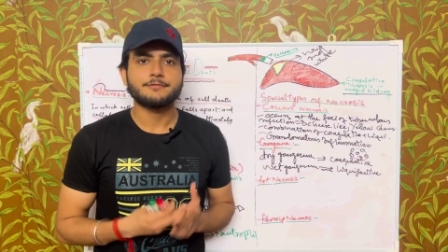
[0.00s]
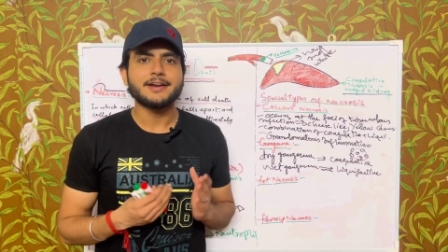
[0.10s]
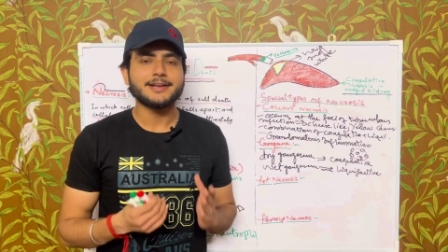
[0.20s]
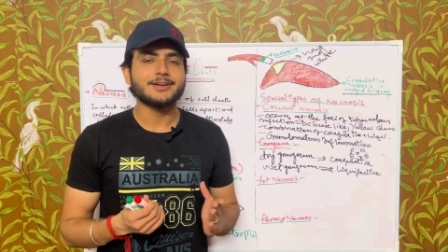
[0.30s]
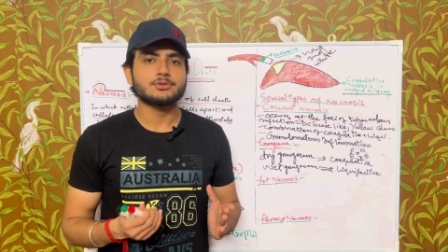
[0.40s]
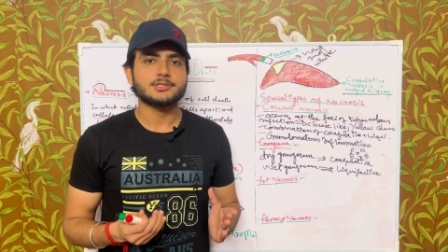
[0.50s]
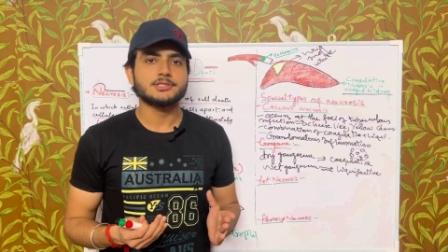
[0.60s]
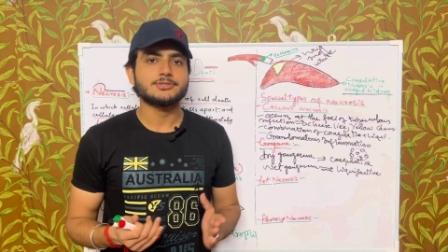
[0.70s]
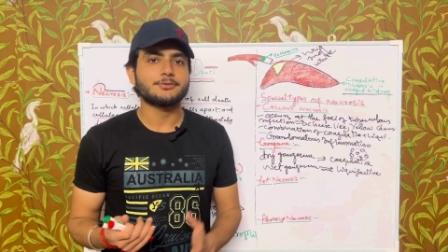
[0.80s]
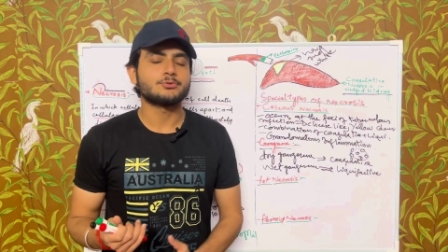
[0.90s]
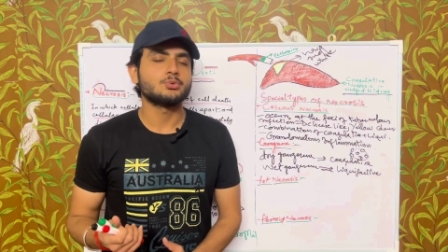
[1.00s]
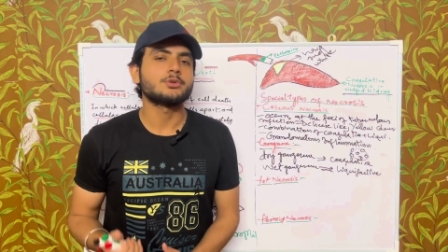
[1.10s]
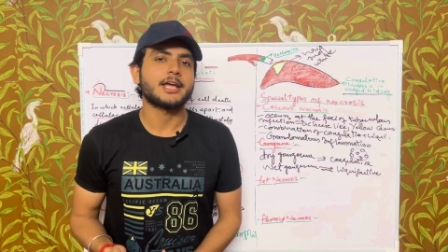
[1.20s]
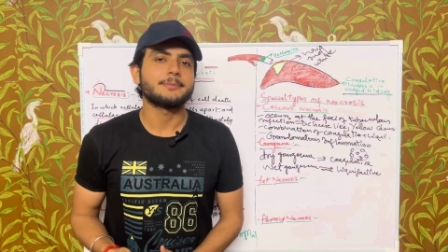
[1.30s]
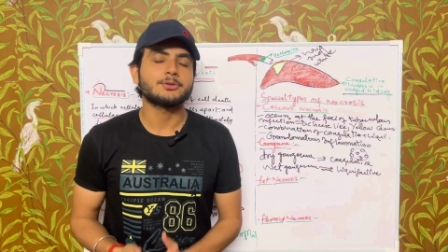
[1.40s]
Fat necrosis is of two
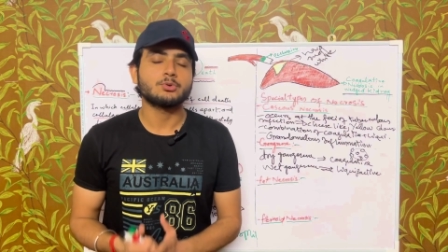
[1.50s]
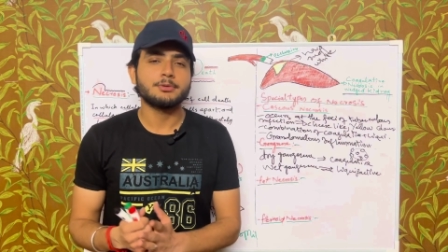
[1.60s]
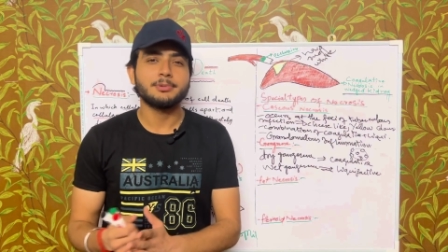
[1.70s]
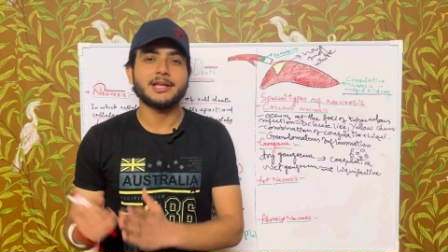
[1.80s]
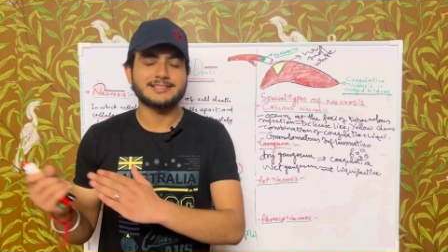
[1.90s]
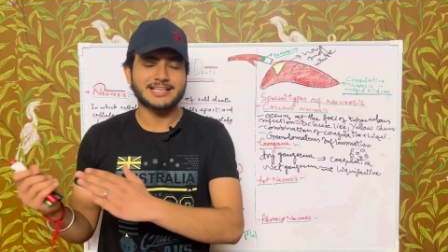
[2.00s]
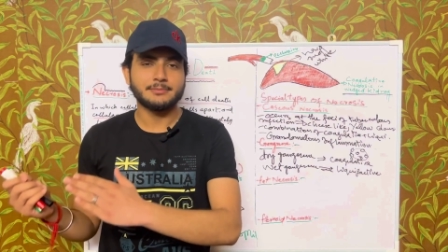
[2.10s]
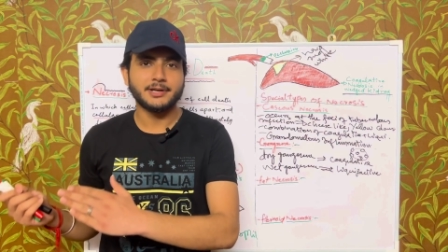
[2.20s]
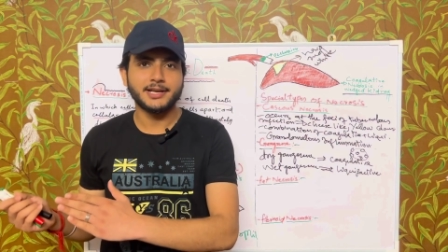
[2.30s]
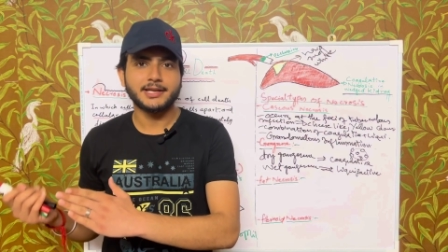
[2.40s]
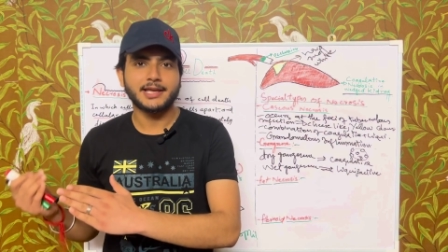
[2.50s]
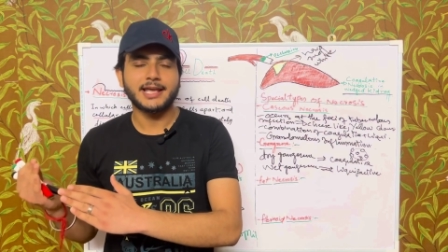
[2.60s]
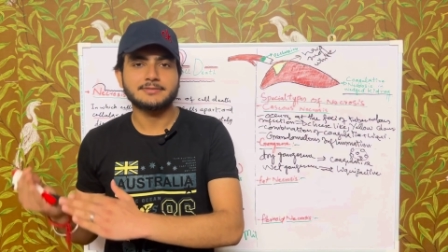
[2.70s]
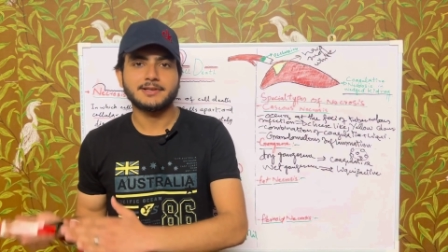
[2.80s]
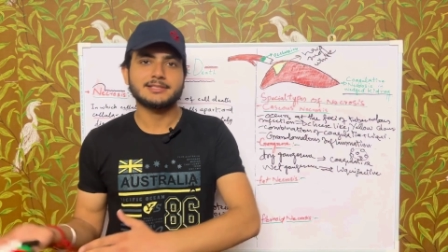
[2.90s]
types. It could be enzymatic
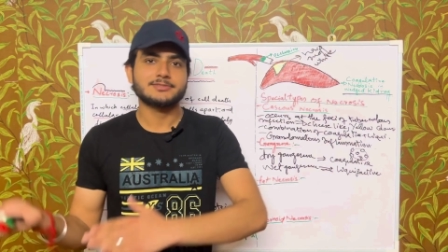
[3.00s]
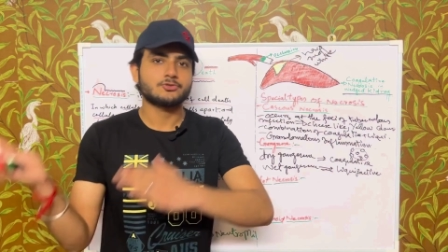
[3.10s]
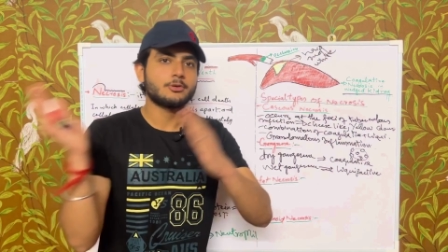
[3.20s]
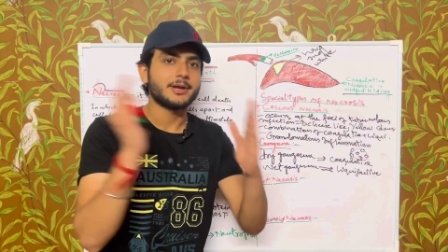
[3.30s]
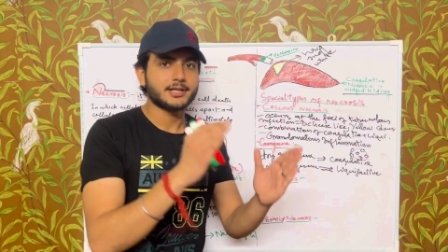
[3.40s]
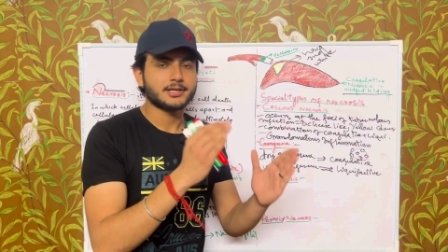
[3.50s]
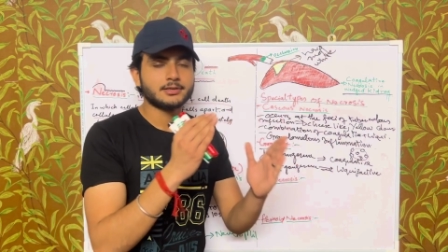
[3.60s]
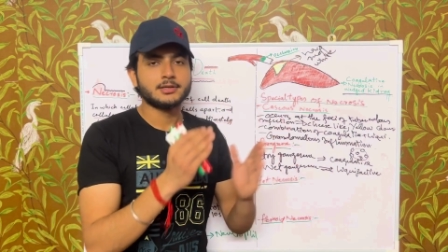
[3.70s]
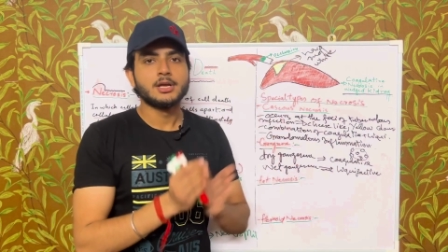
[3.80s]
as well as traumatic.